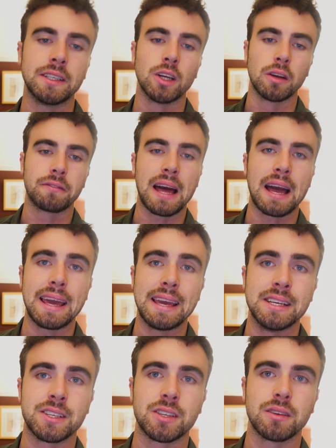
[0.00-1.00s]
none of that
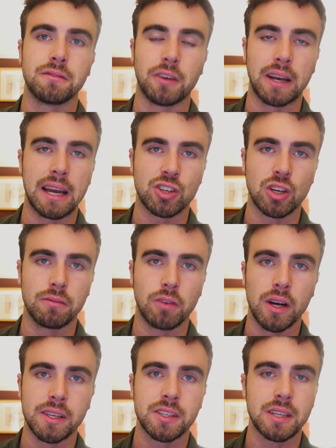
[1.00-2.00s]
is financial
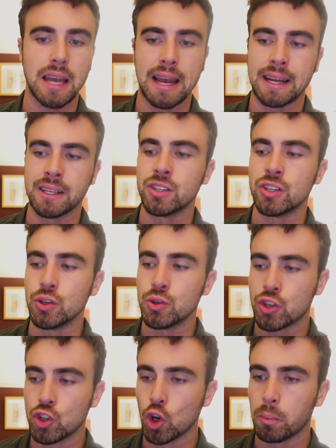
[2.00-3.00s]
advice, and you
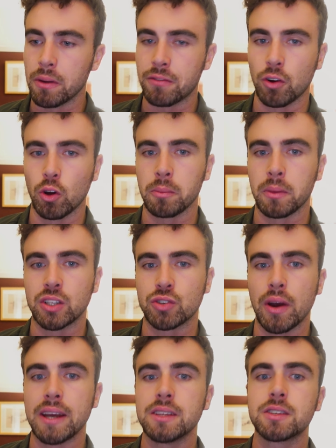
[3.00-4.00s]
should not be following my
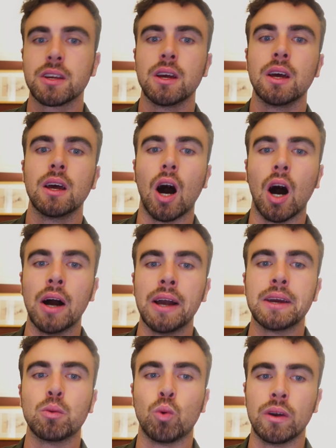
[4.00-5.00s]
trades.
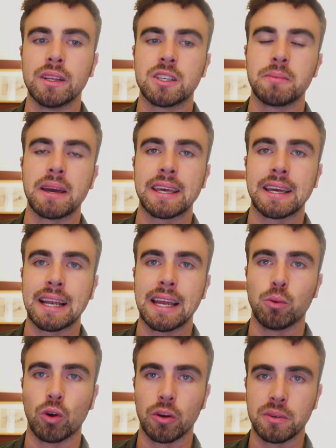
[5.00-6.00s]
I wanted to make it
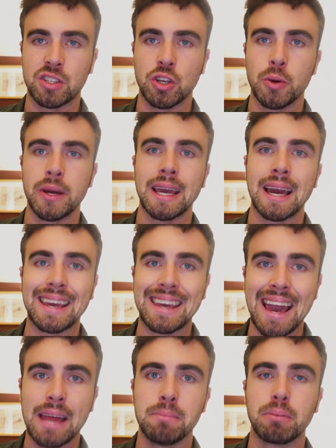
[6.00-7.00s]
clear what I was doing,
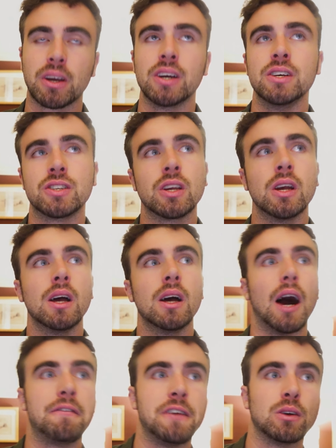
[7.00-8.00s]
again, because
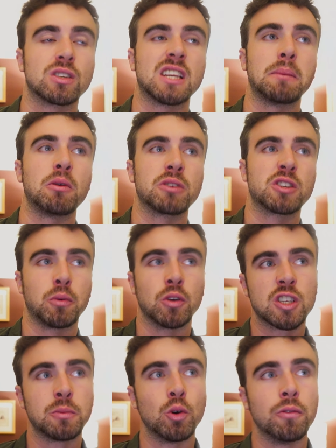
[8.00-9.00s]
I feel
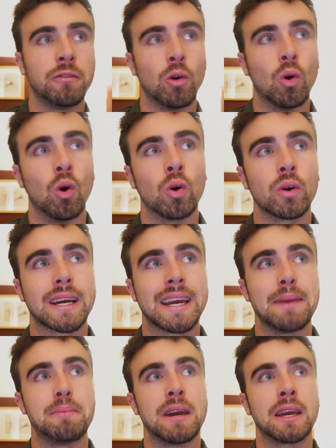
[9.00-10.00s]
semi-responsible for
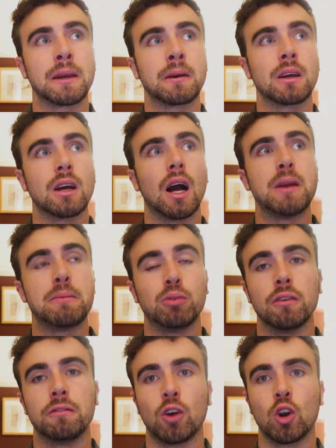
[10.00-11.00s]
keeping people
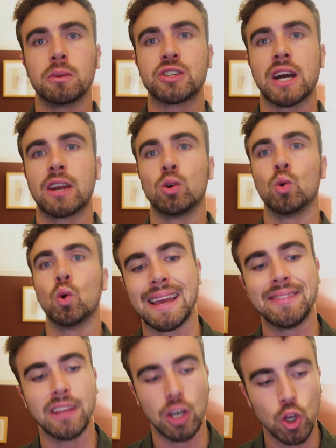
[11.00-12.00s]
that follow the channel
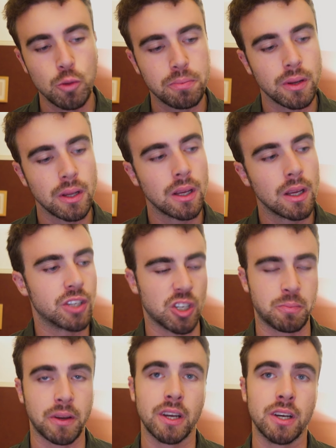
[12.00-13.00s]
in the loop.
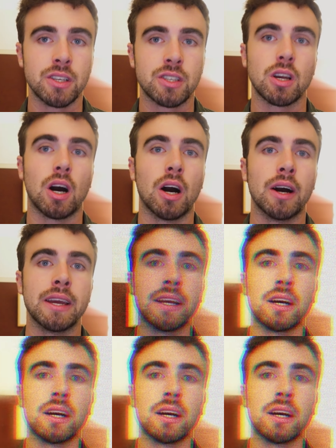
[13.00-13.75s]
just because I